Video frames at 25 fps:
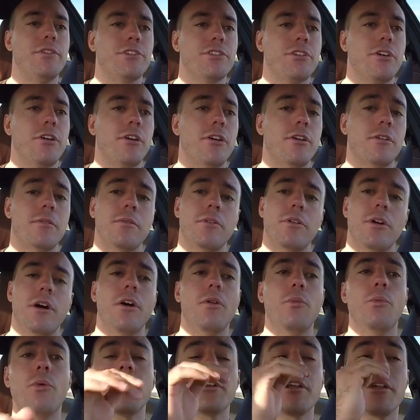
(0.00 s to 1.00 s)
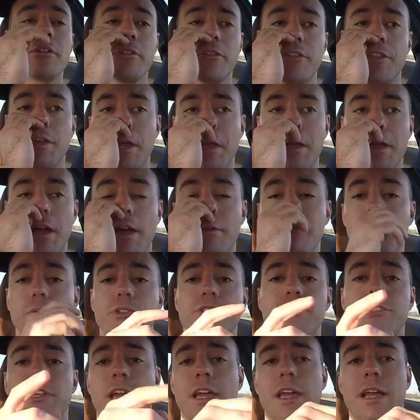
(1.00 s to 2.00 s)
this car. One other thing I will
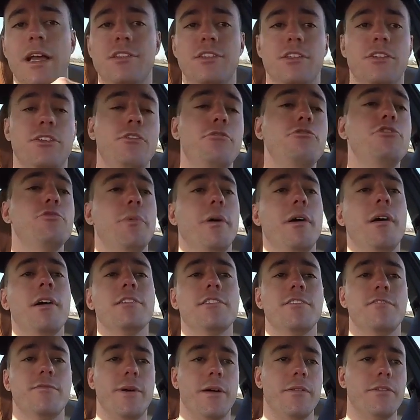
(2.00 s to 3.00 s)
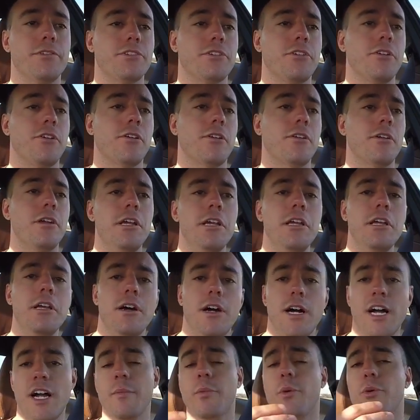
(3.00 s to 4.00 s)
say as a huge positive about this car,
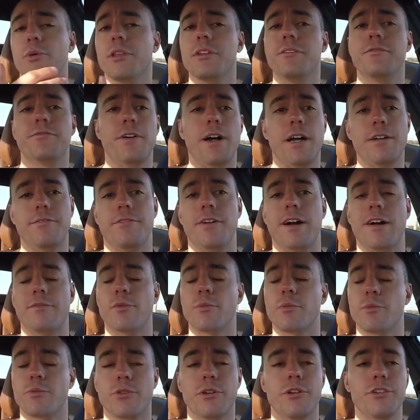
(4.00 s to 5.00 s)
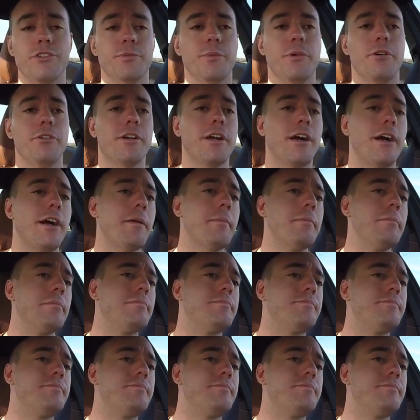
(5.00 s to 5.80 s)
I'm only 5'5". I'm a pretty small guy.